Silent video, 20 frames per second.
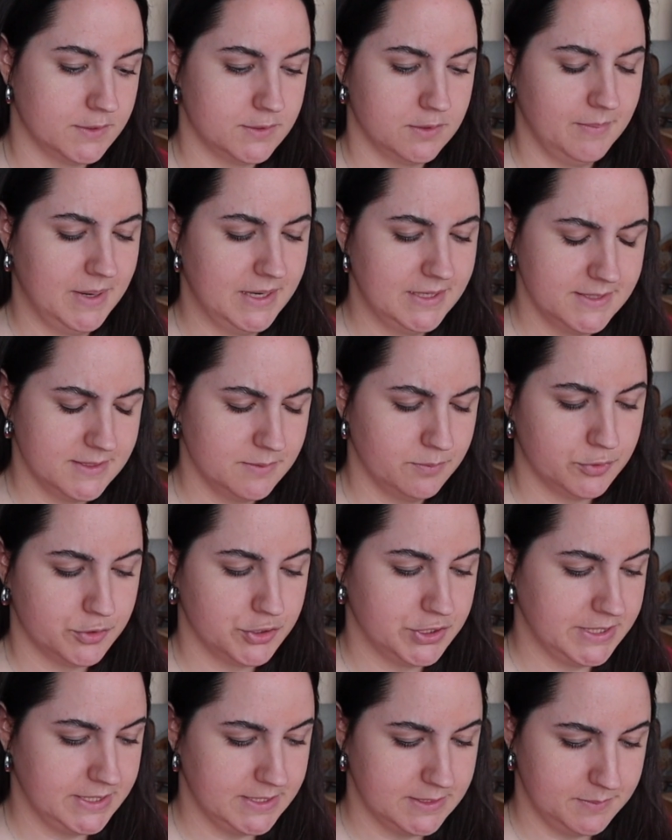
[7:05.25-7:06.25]
So mine is in
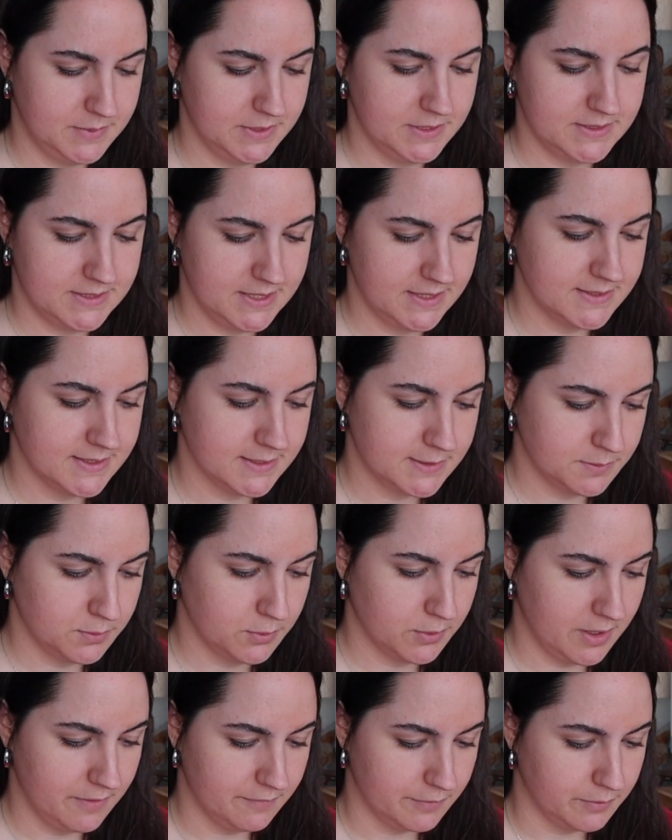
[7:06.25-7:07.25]
Portuguese, but it says
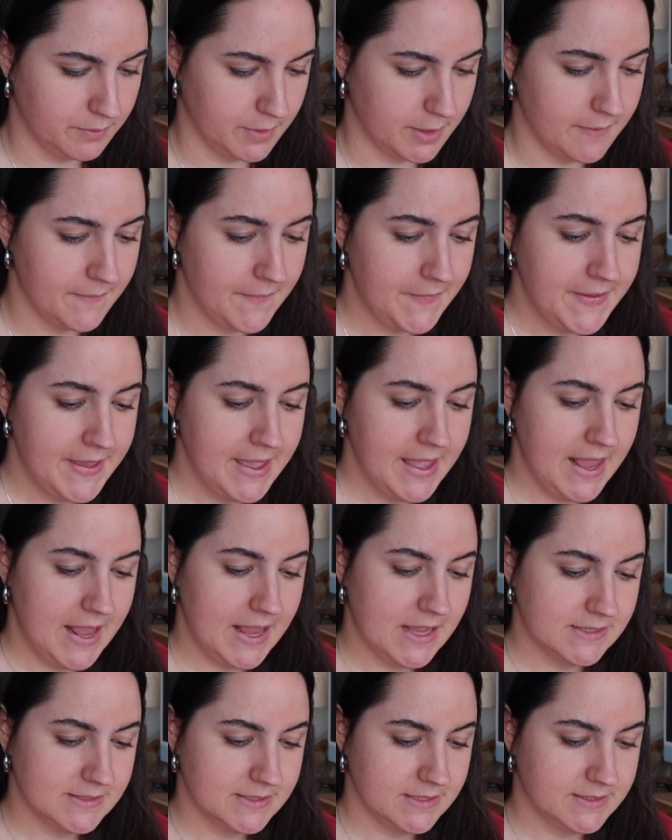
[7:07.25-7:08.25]
Explore Everywhere.
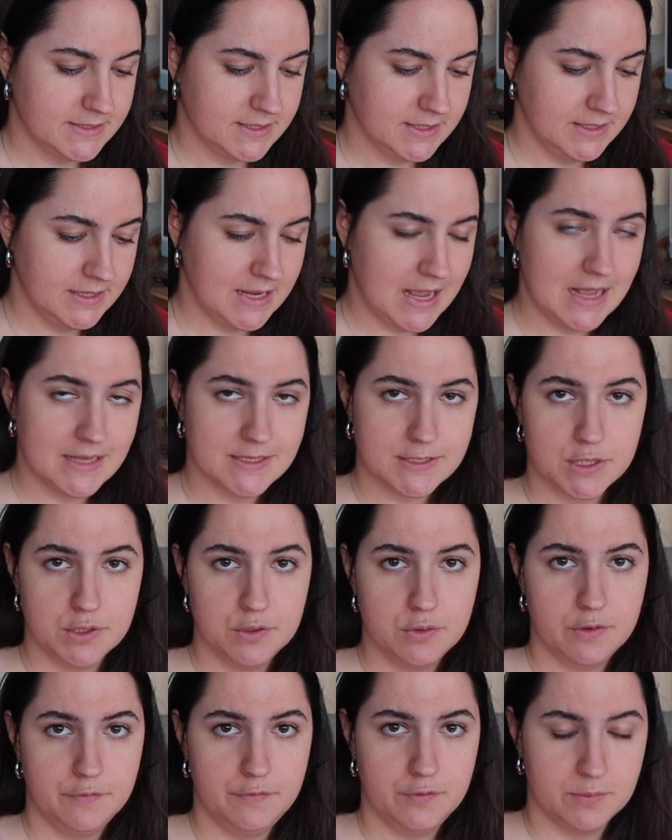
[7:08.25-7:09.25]
And it's gonna ask
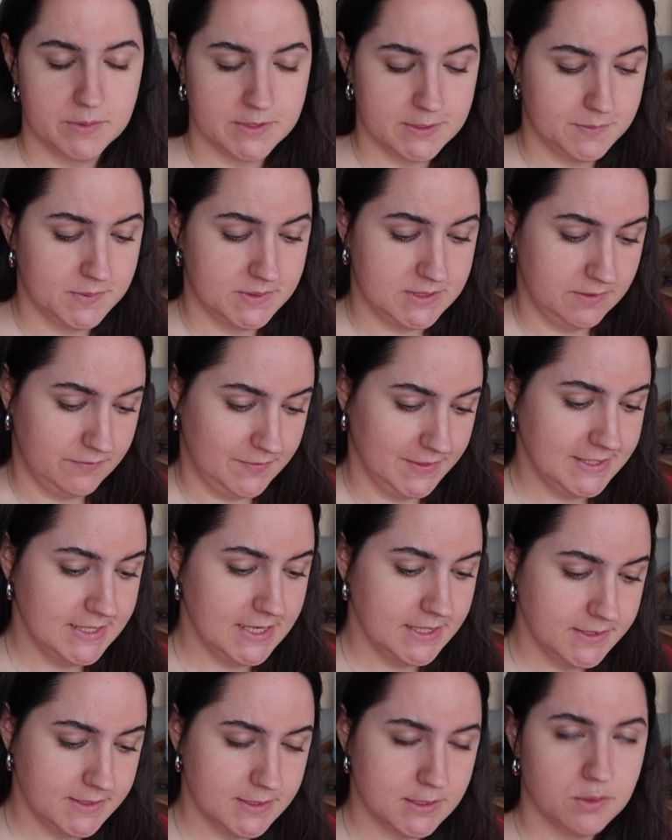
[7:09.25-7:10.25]
you if you want specific
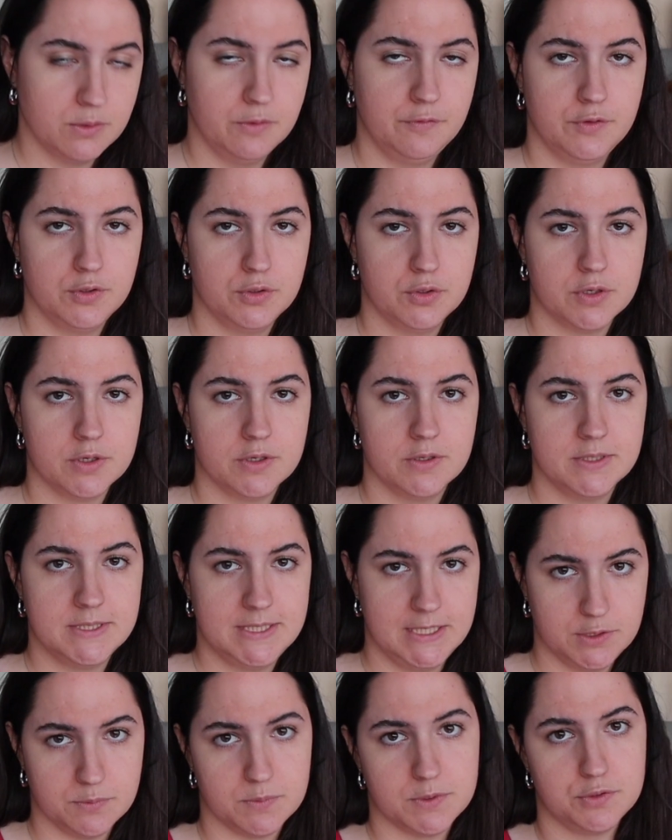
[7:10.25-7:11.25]
dates. So if you're
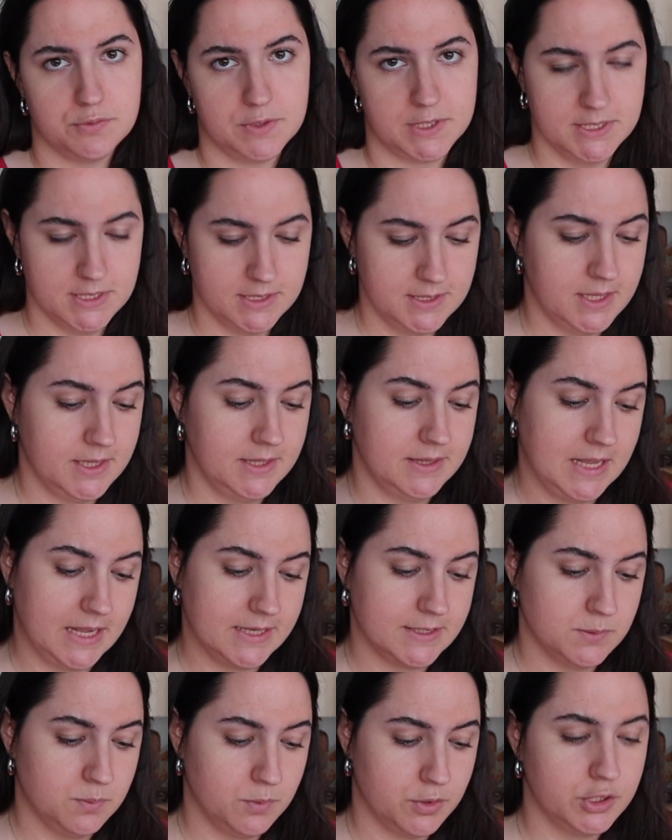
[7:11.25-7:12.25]
date restricted, then
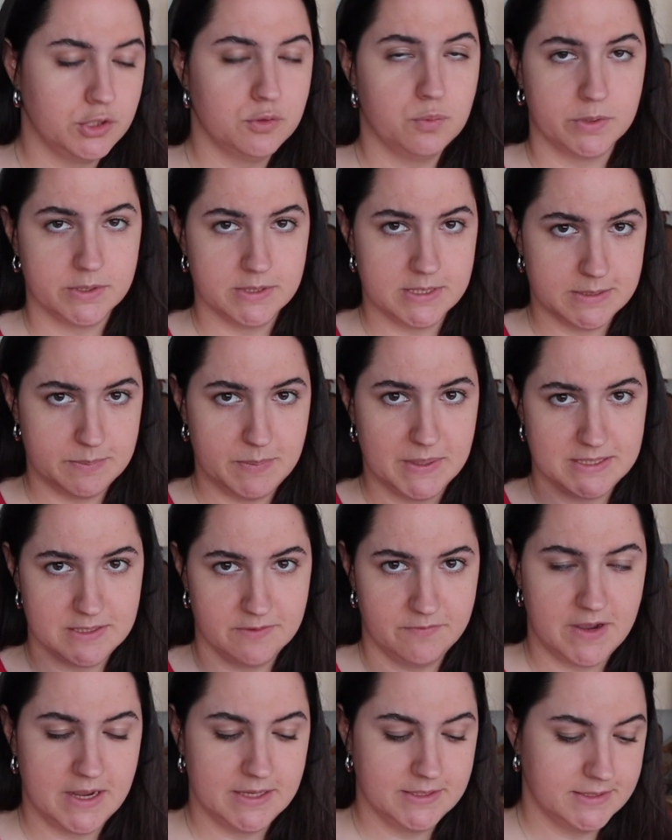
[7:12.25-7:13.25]
that's where you'd want to
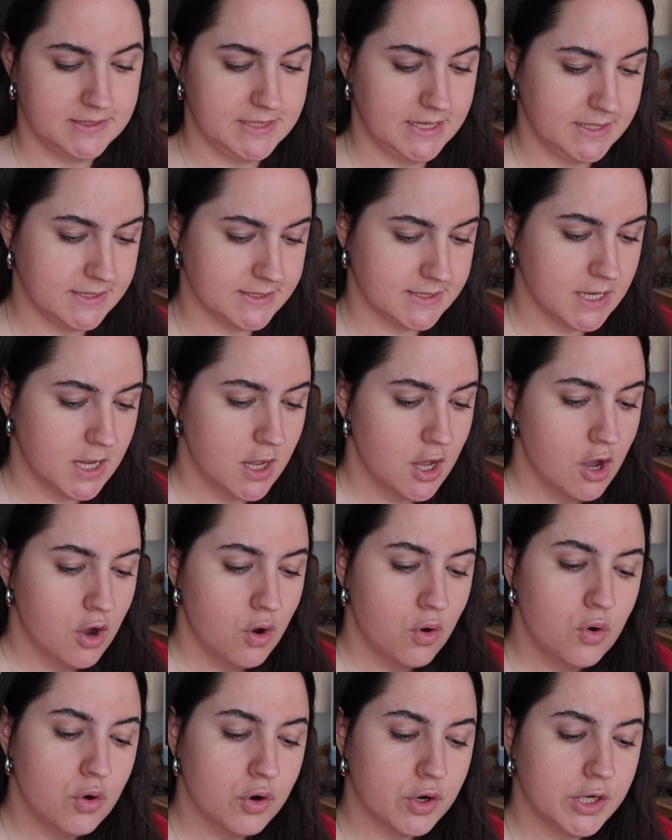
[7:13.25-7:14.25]
specify the dates.
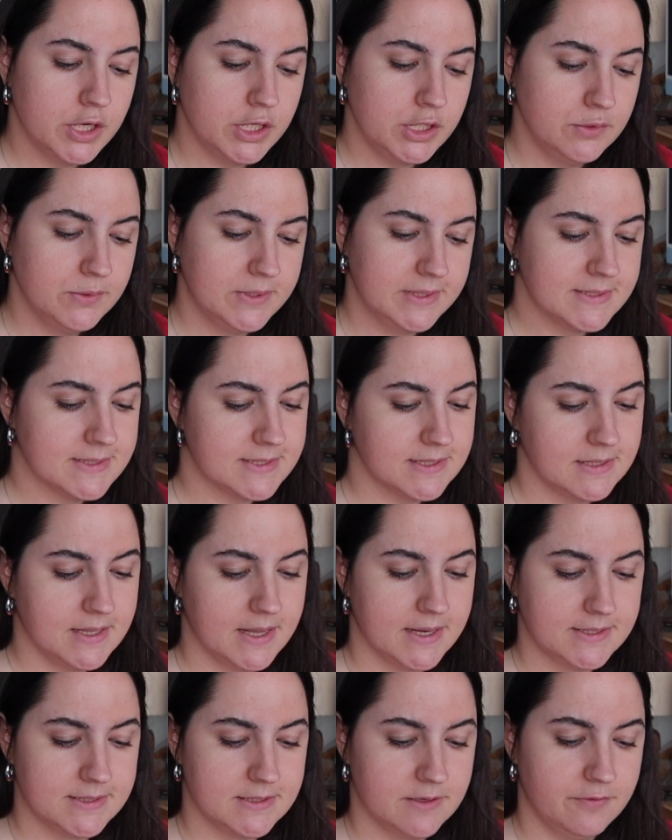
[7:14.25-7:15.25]
Or you can
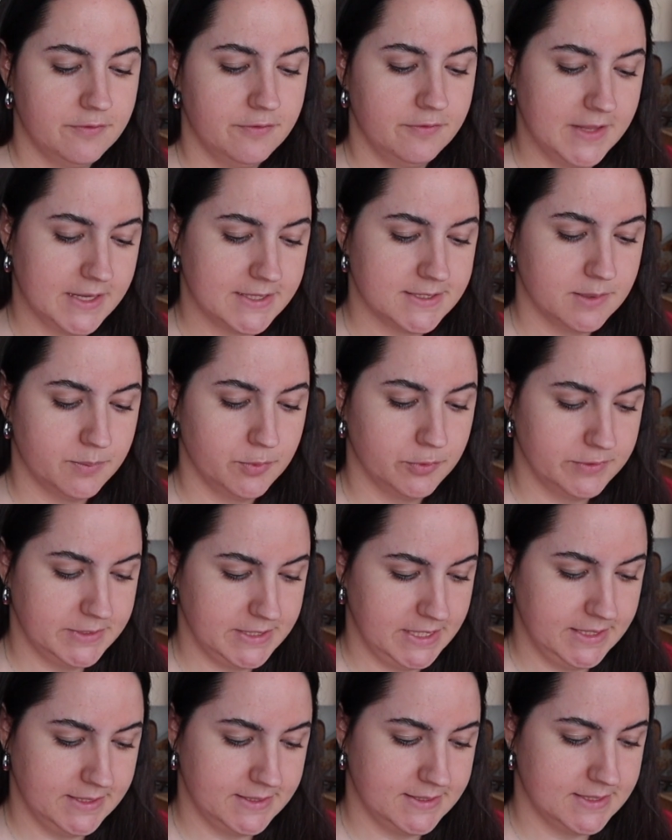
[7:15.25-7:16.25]
select flexible
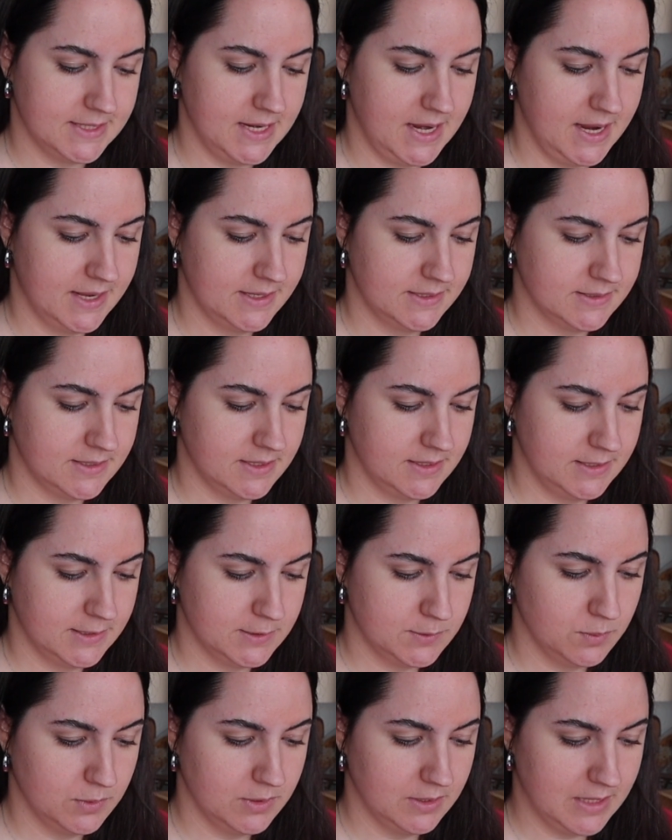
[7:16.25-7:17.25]
dates, and
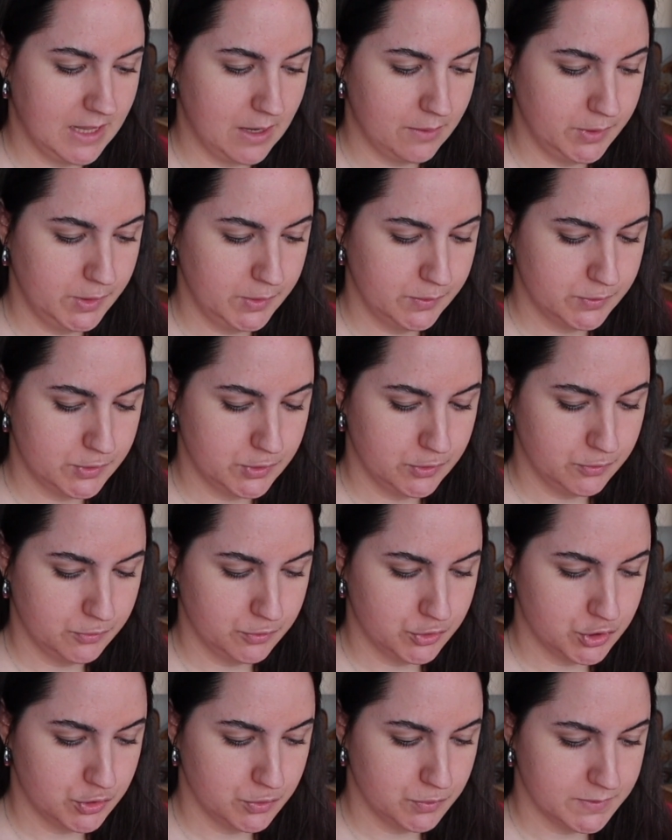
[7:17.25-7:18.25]
this will allow you to
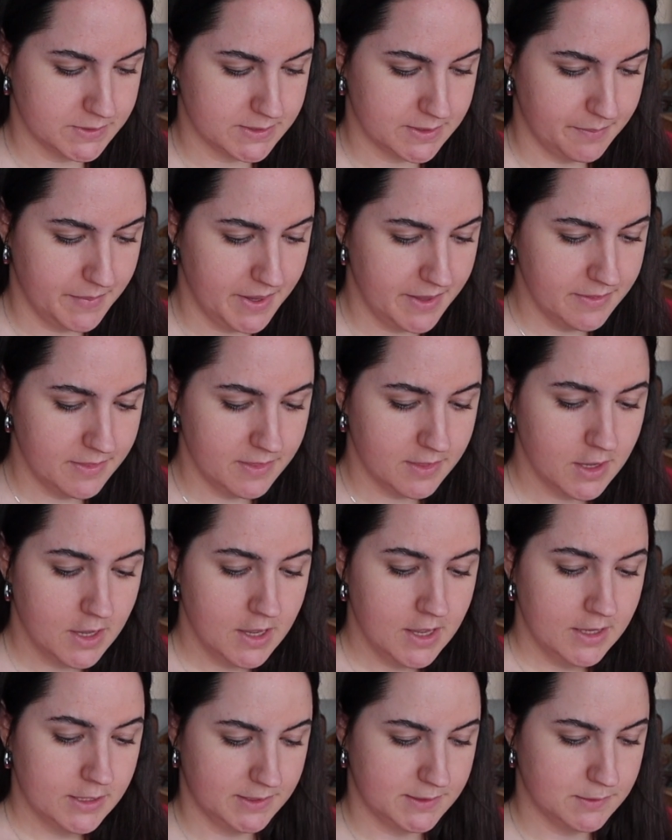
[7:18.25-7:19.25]
choose the month.
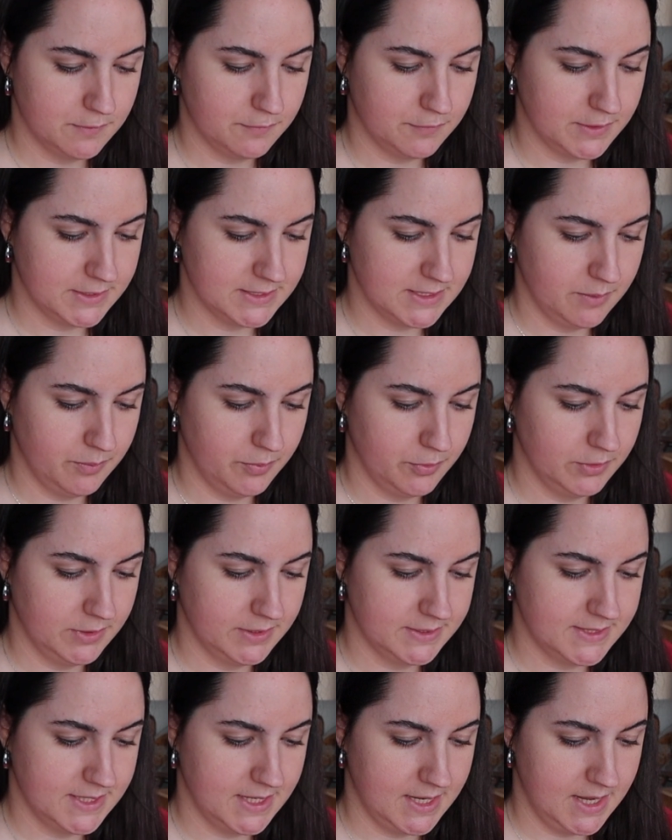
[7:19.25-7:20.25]
And so for example,
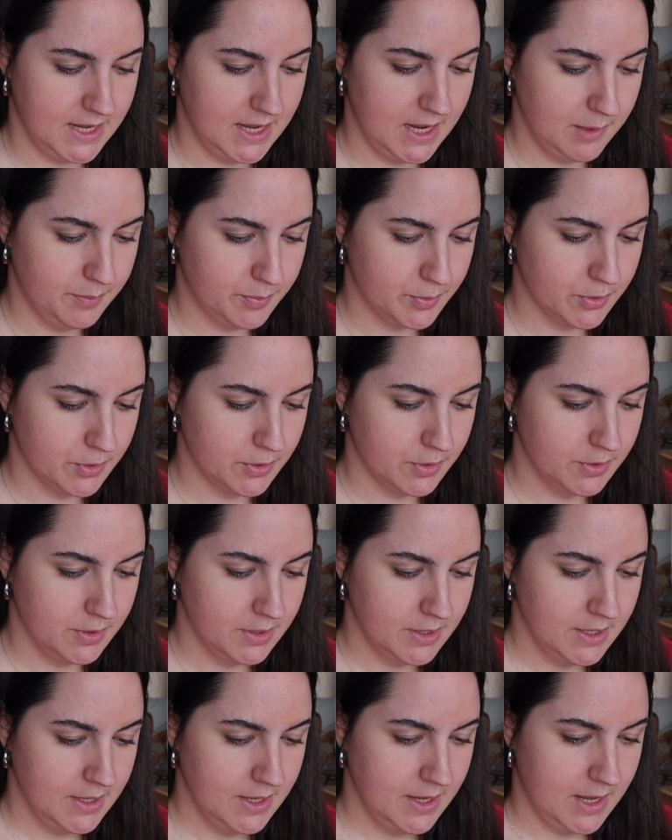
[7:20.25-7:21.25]
let's say
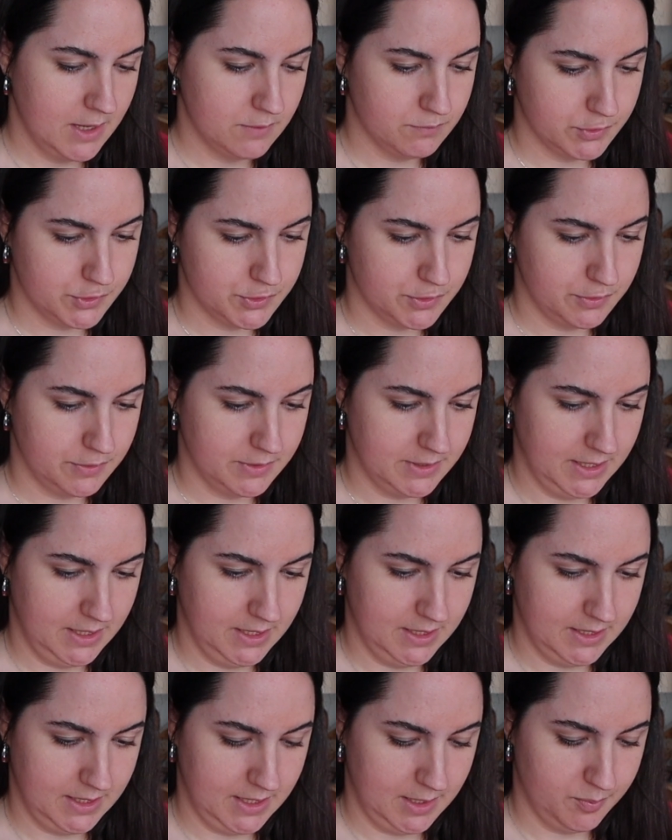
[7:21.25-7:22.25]
April, and return
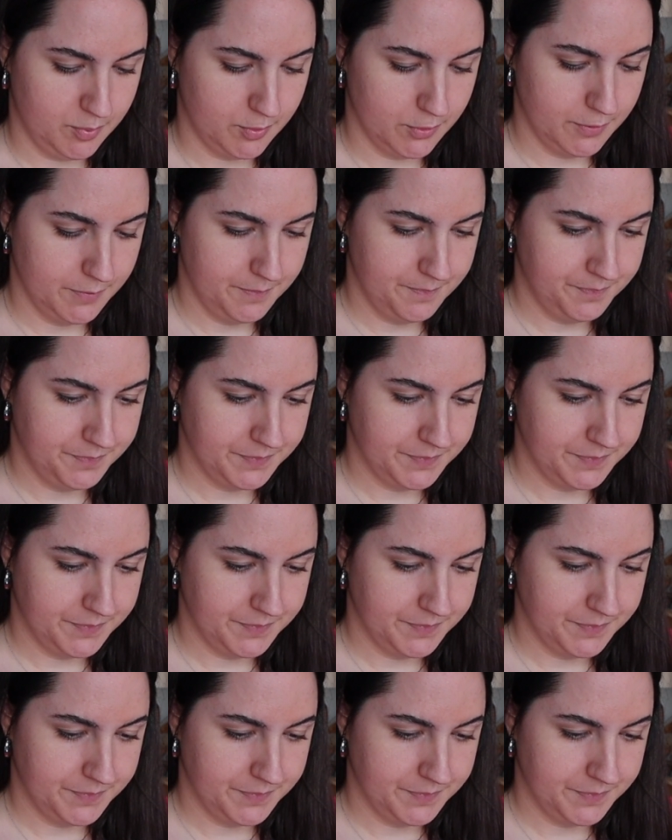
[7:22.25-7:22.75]
in April.